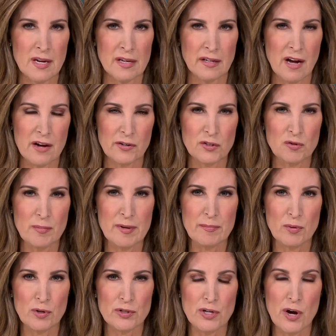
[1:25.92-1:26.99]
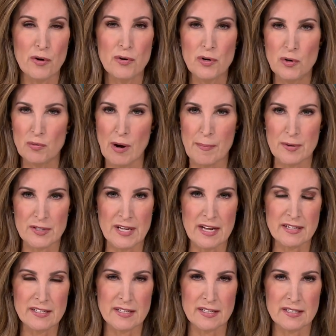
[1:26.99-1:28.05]
Congresswoman Bourdeaux, who
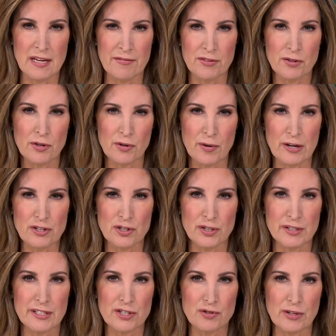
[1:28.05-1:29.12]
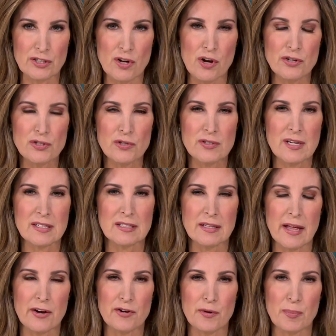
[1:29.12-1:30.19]
represents the 7th Congressional District, also sent a
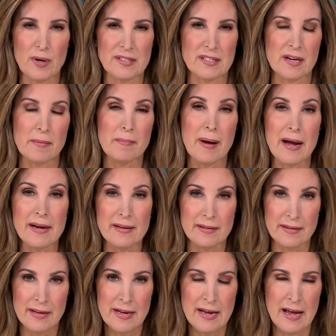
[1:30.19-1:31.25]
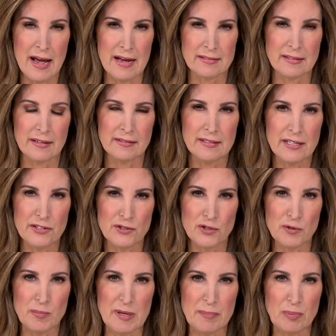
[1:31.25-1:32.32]
letter to President Biden asking
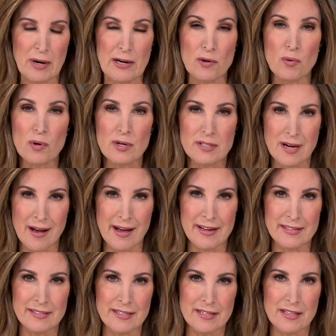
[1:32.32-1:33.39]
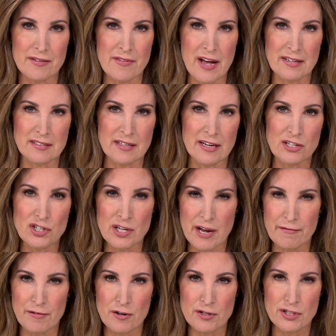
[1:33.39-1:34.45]
teachers be prioritized in the vaccination
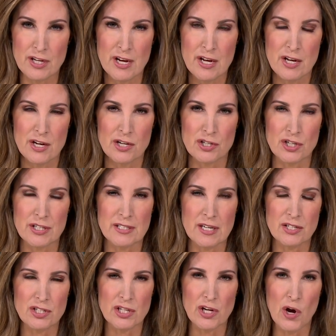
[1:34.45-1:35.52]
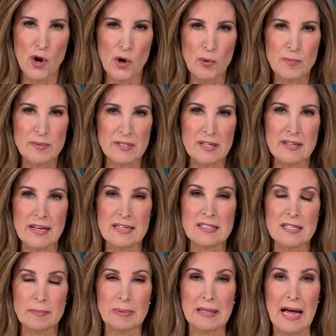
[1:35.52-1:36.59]
efforts. She says she hopes that
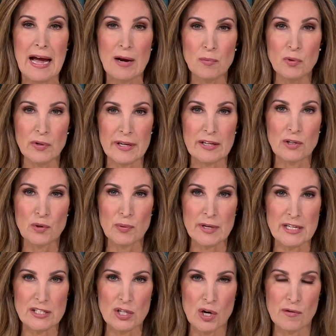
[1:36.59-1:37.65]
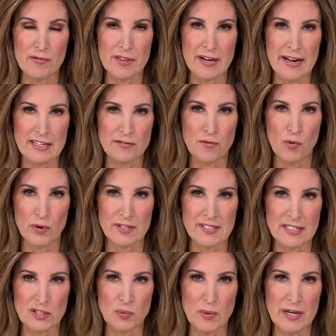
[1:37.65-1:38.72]
supply will increase over the next four to
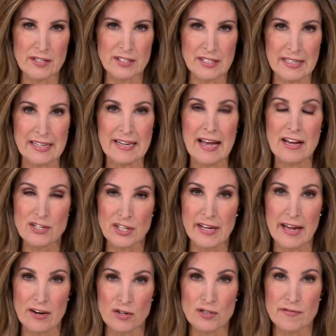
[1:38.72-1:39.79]
six weeks to get educators